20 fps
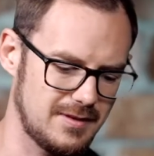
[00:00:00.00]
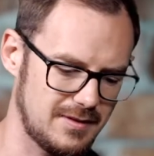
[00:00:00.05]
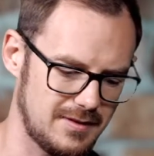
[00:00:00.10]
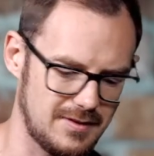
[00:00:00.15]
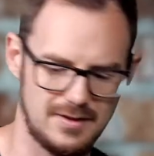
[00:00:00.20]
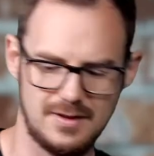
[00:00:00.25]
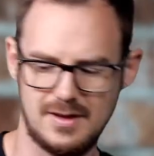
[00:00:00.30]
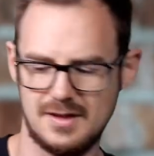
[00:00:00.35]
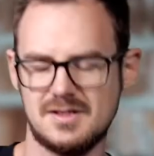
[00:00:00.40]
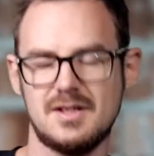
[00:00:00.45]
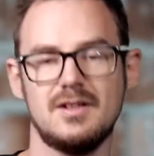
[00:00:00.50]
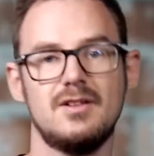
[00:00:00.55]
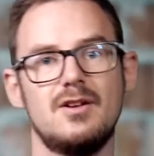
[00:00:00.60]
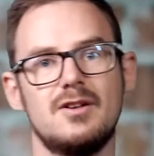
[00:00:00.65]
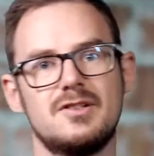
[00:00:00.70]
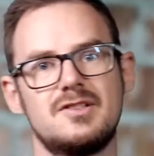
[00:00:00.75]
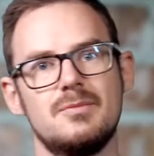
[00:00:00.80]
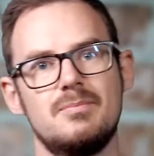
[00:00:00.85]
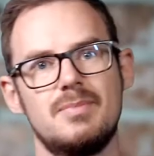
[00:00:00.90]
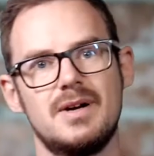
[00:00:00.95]
there's a lot
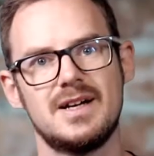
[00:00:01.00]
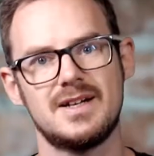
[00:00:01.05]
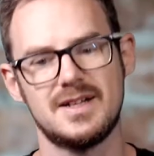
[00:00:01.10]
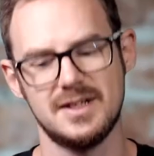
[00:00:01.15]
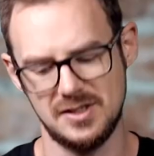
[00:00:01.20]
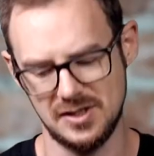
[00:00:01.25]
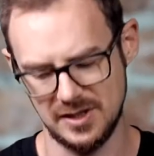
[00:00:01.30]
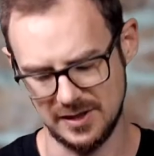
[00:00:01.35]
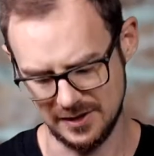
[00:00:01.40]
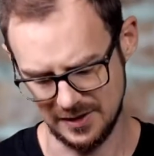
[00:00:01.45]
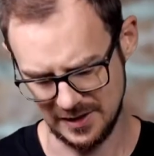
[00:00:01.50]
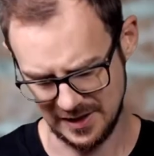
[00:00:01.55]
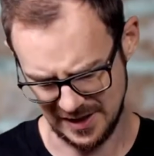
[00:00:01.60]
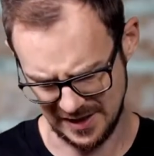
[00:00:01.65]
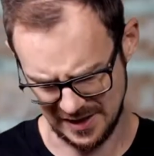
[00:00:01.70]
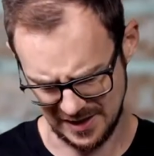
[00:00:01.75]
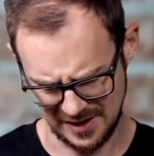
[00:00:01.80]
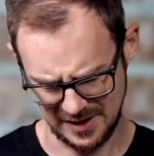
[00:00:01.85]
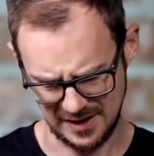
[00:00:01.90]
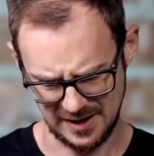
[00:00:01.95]
of packaging on here
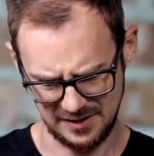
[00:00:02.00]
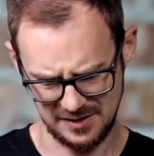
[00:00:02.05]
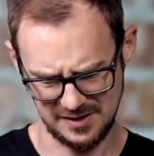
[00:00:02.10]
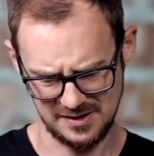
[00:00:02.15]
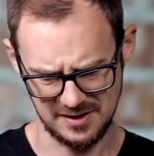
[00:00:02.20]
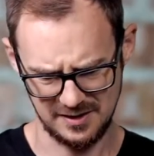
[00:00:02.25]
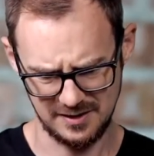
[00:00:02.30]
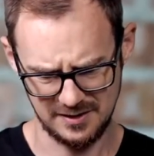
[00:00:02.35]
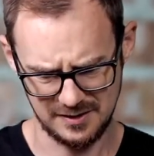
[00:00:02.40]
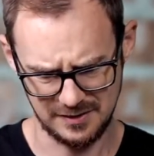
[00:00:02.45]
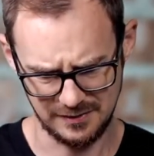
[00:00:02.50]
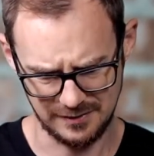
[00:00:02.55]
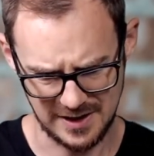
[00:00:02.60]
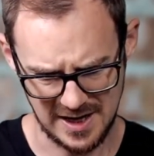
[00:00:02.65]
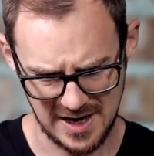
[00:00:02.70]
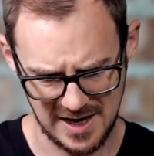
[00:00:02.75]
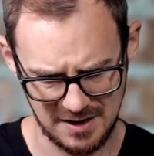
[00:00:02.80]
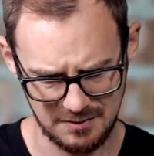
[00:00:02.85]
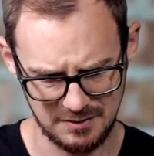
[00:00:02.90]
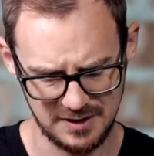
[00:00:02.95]
and there's a lot of
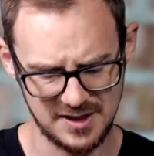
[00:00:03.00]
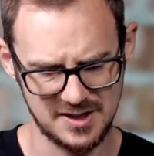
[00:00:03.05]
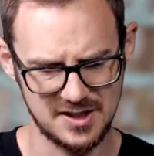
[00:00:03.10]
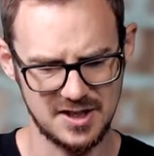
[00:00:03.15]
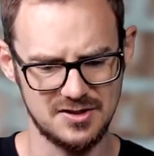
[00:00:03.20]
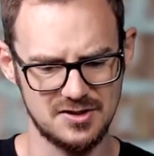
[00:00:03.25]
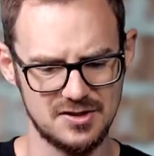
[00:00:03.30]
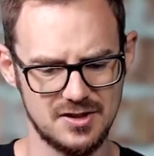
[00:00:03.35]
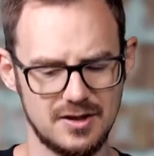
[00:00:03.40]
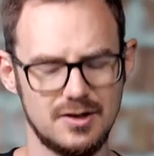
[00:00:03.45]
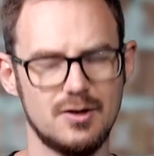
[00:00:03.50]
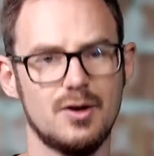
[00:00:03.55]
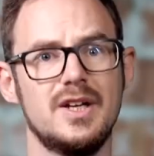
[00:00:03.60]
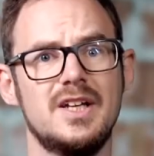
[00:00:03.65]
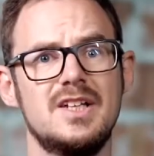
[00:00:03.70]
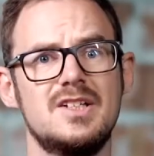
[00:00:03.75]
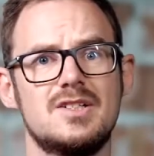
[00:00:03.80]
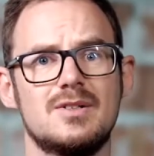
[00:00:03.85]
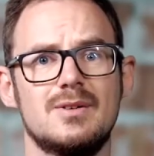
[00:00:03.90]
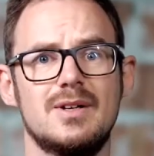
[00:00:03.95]
care and attention gone
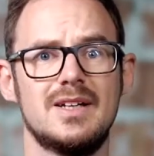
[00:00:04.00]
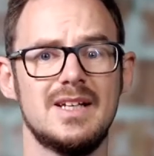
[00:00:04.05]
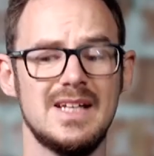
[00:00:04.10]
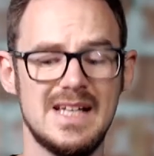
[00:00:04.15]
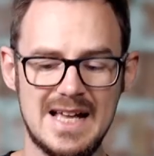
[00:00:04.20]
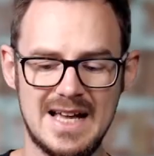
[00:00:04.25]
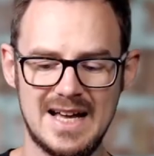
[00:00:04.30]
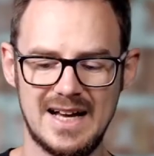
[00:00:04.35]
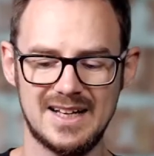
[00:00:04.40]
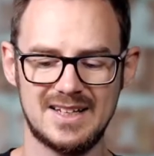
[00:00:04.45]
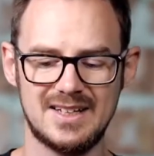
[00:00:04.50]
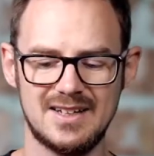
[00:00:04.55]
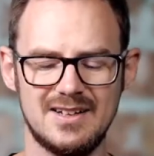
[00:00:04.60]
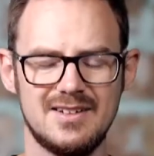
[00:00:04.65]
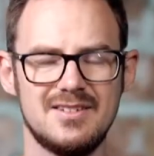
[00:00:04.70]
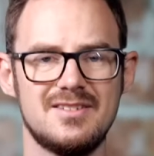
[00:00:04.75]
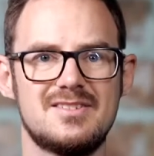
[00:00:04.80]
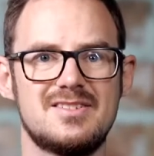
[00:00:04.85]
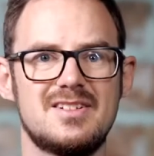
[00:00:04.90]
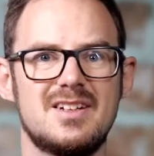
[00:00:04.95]
into it. I can't
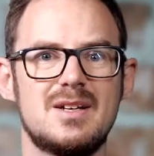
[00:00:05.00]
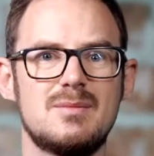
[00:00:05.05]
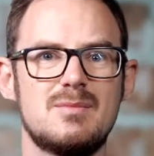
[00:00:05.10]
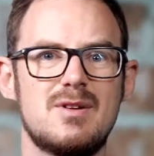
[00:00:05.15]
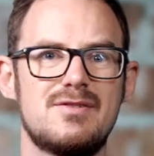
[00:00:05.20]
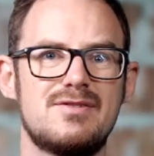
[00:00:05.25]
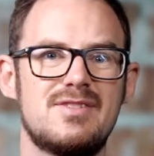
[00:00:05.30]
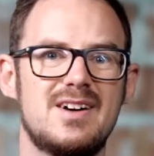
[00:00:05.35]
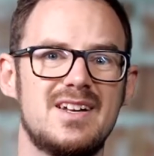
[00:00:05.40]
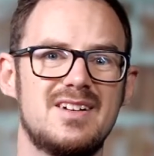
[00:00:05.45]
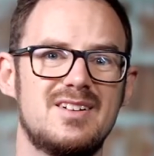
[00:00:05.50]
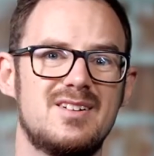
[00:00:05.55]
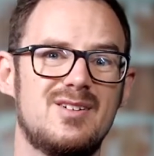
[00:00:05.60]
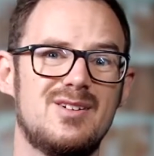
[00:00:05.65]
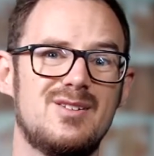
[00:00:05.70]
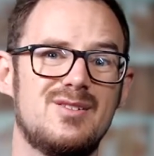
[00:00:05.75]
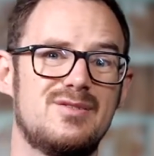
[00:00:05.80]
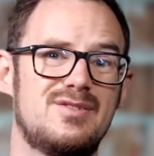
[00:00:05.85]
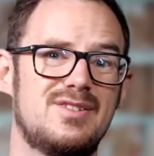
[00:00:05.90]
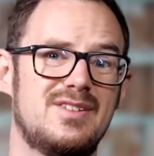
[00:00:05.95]
say I'm a fan
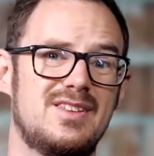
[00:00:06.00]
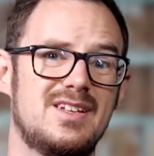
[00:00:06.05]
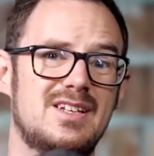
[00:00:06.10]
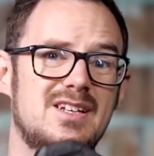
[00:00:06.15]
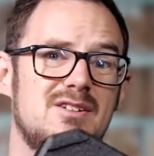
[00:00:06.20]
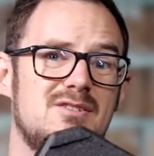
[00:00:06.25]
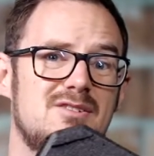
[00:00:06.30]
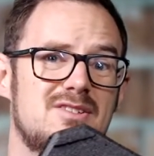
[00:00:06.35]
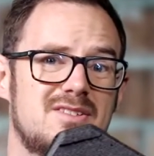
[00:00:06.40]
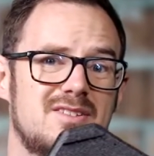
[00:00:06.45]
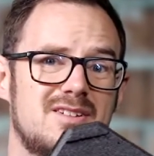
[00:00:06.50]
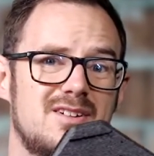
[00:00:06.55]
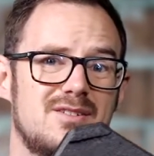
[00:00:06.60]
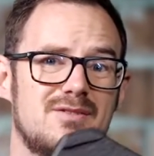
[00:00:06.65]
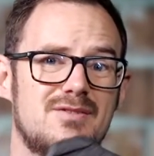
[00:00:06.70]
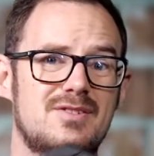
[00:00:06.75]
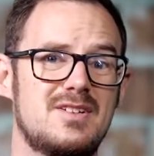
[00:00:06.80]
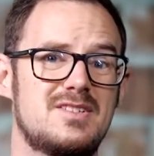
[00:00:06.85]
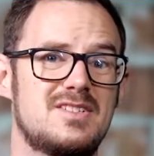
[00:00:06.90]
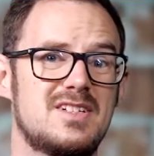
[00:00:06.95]
of the use of
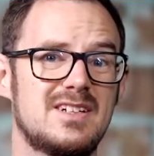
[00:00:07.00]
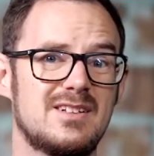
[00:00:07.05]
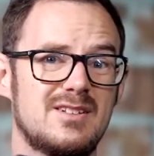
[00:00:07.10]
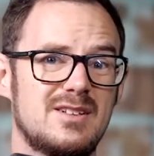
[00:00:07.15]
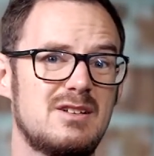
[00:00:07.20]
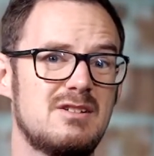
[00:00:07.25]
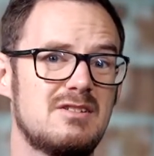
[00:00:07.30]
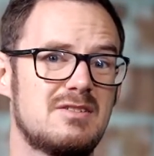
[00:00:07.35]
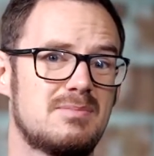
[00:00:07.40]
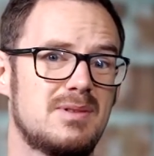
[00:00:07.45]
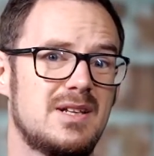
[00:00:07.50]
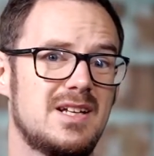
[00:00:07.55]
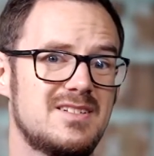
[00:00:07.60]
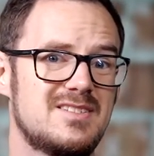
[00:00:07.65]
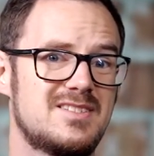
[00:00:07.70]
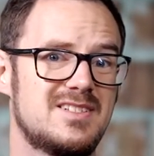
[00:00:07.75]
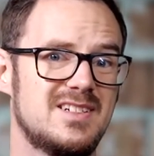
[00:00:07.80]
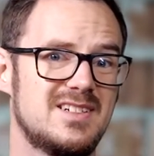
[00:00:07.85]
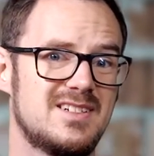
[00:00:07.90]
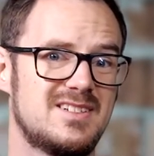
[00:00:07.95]
single-use
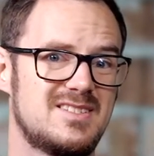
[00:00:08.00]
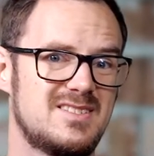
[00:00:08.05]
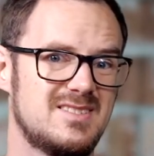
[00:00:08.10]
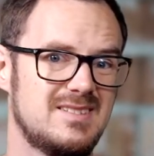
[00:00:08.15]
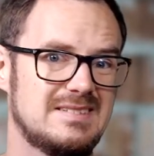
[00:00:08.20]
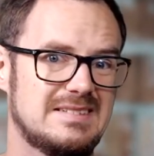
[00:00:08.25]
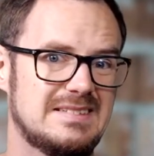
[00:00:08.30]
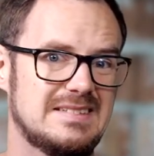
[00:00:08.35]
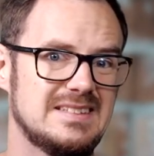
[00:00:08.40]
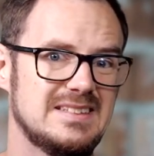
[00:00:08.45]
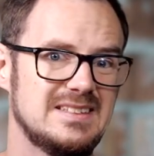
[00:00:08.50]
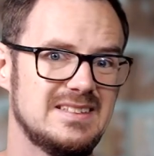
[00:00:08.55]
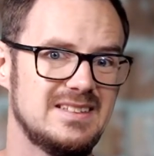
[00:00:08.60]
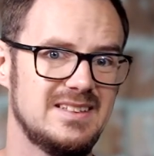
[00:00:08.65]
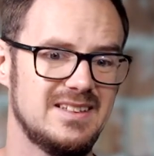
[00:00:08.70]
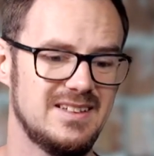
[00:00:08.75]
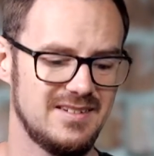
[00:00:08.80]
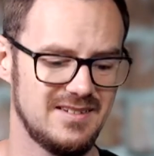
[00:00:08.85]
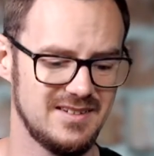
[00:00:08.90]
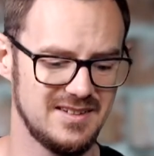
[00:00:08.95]
plastics in
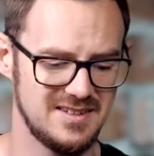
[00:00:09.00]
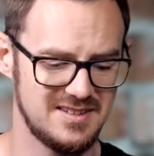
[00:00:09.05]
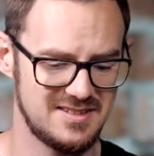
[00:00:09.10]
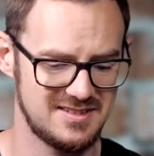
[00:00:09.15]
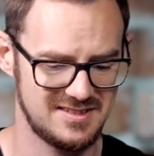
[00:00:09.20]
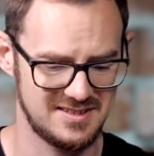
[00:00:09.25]
this,